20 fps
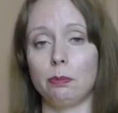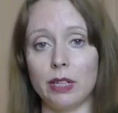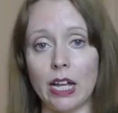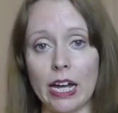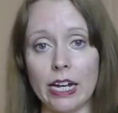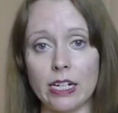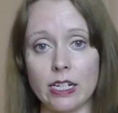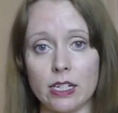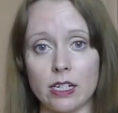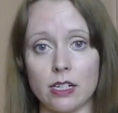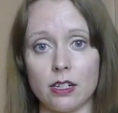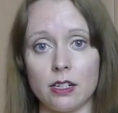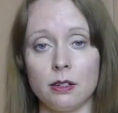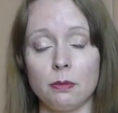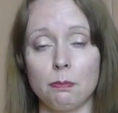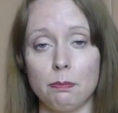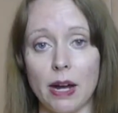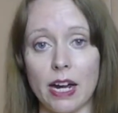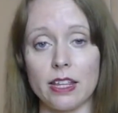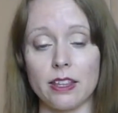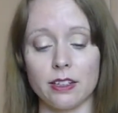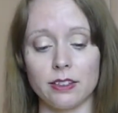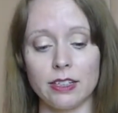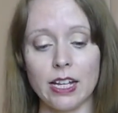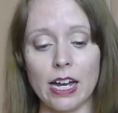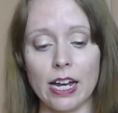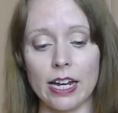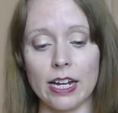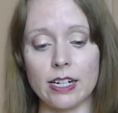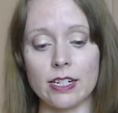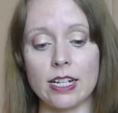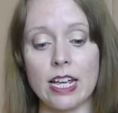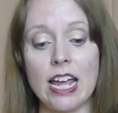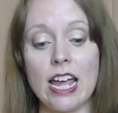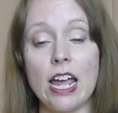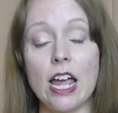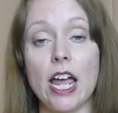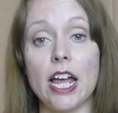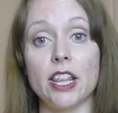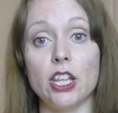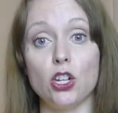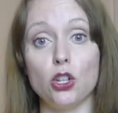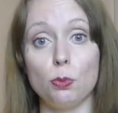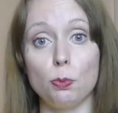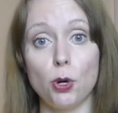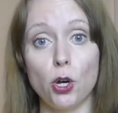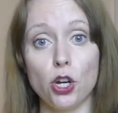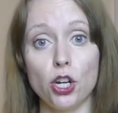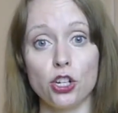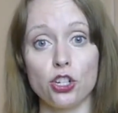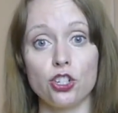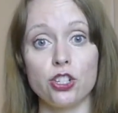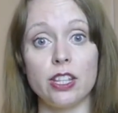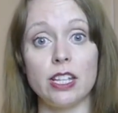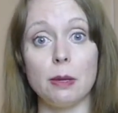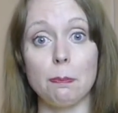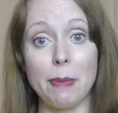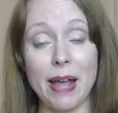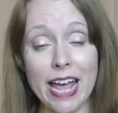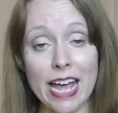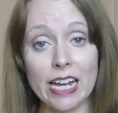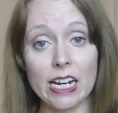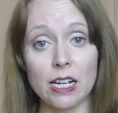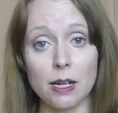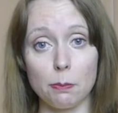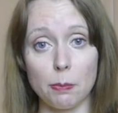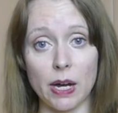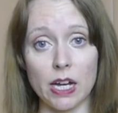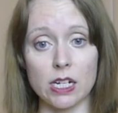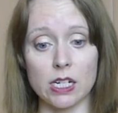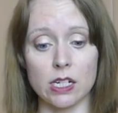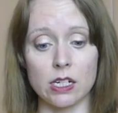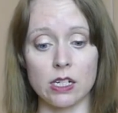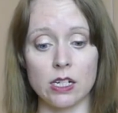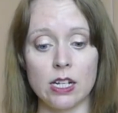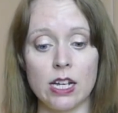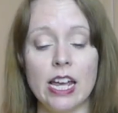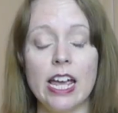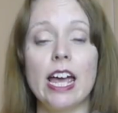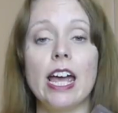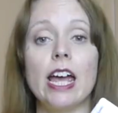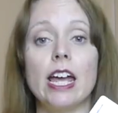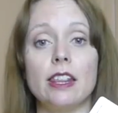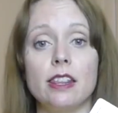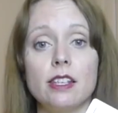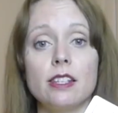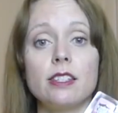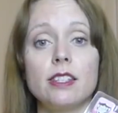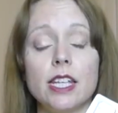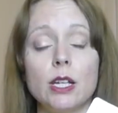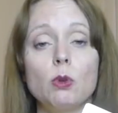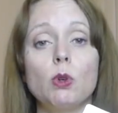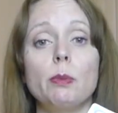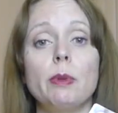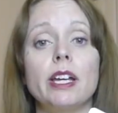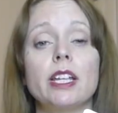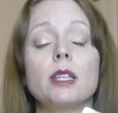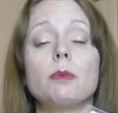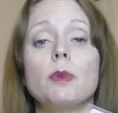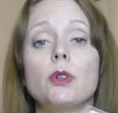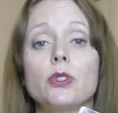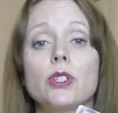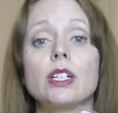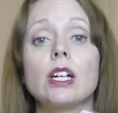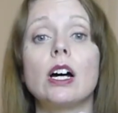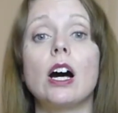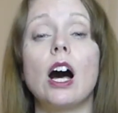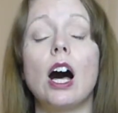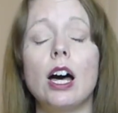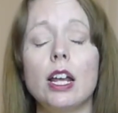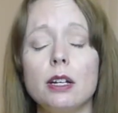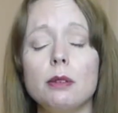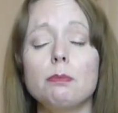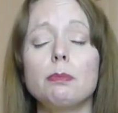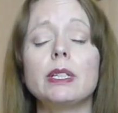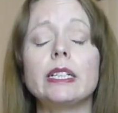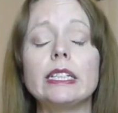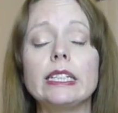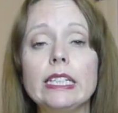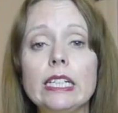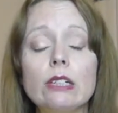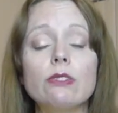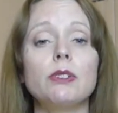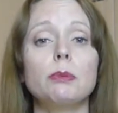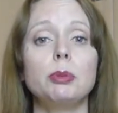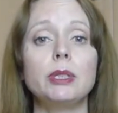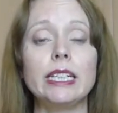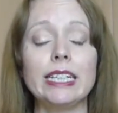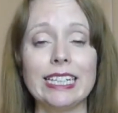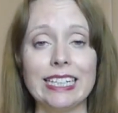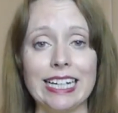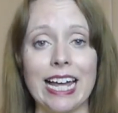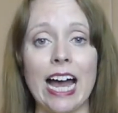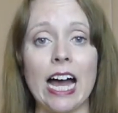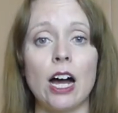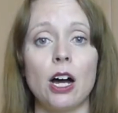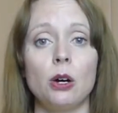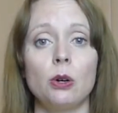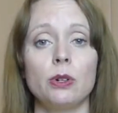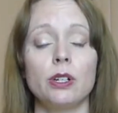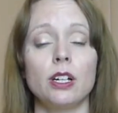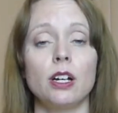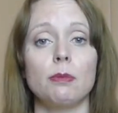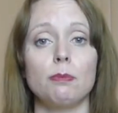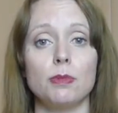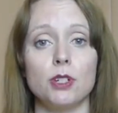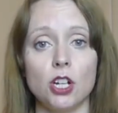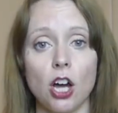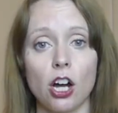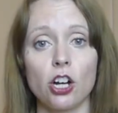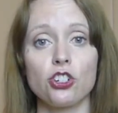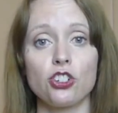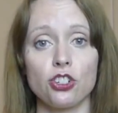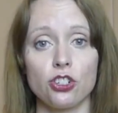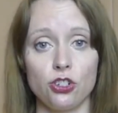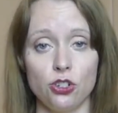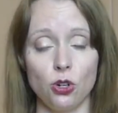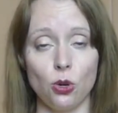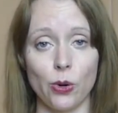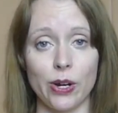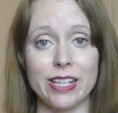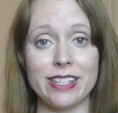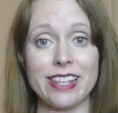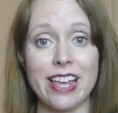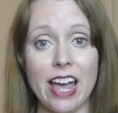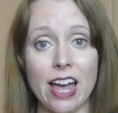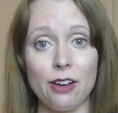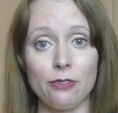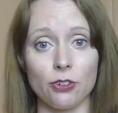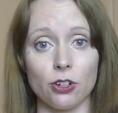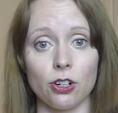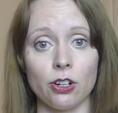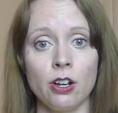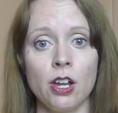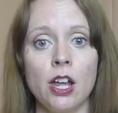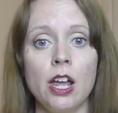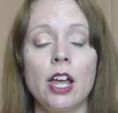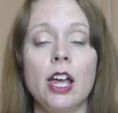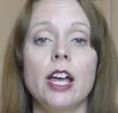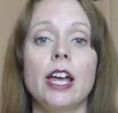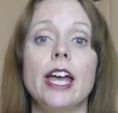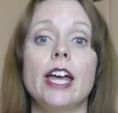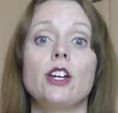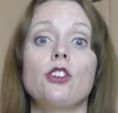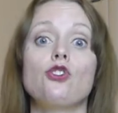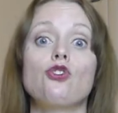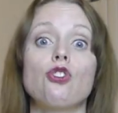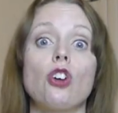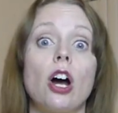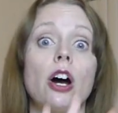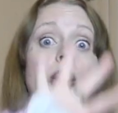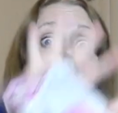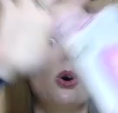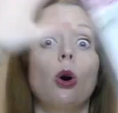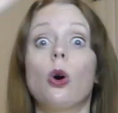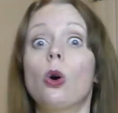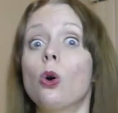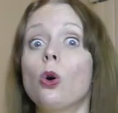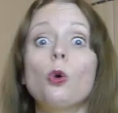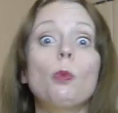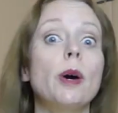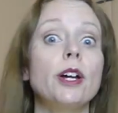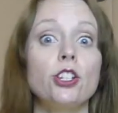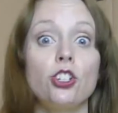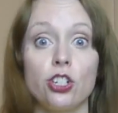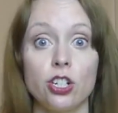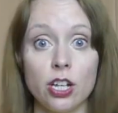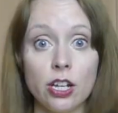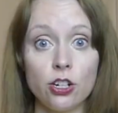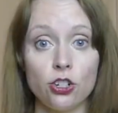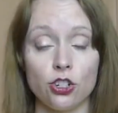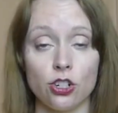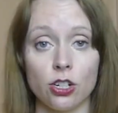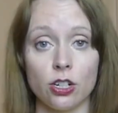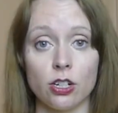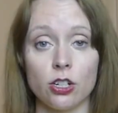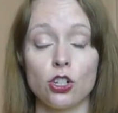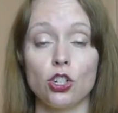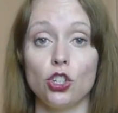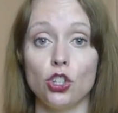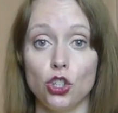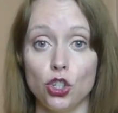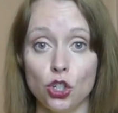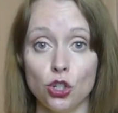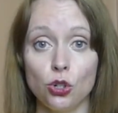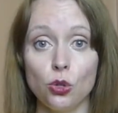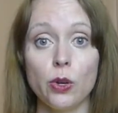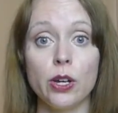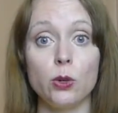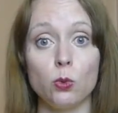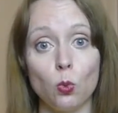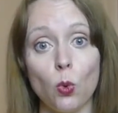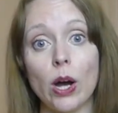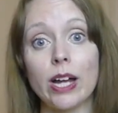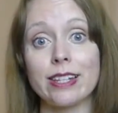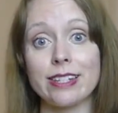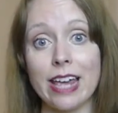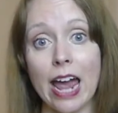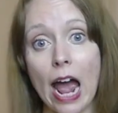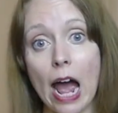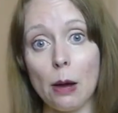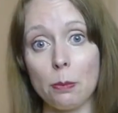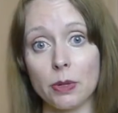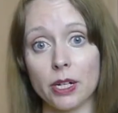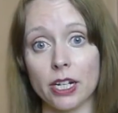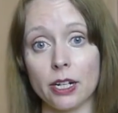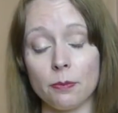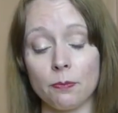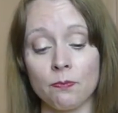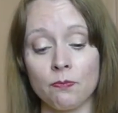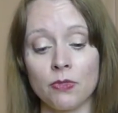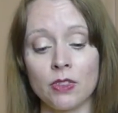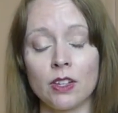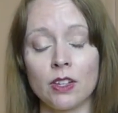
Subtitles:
blinded by the light, and then you push the panic button, and this thing will make the most unbelievably loud, obnoxious noise ever, and draw a whole bunch of attention to you and what's happening.